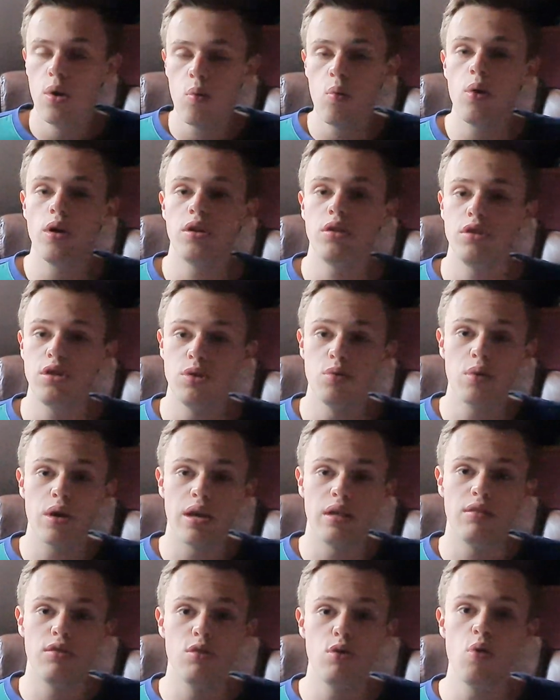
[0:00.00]
what you
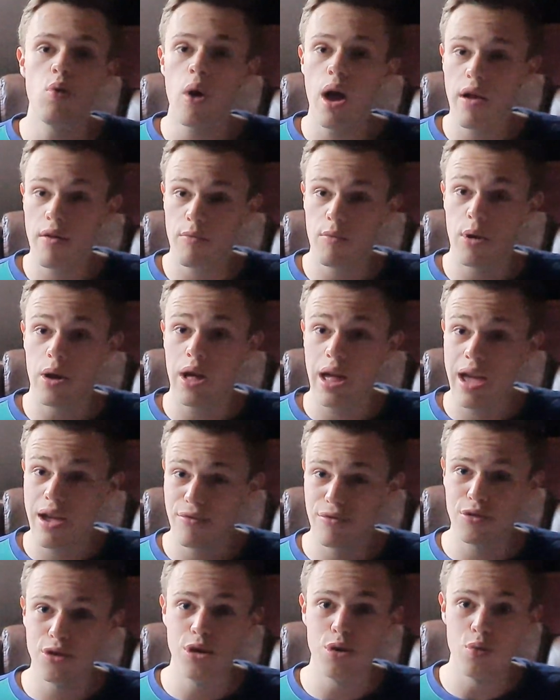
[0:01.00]
can do
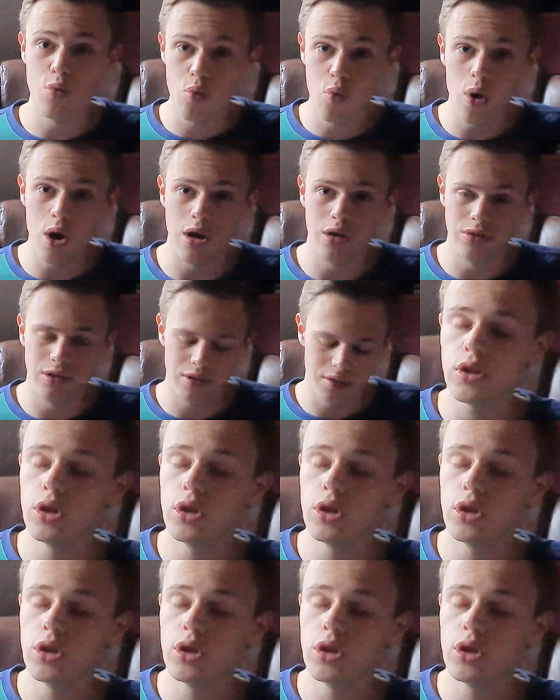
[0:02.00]
whatever you want.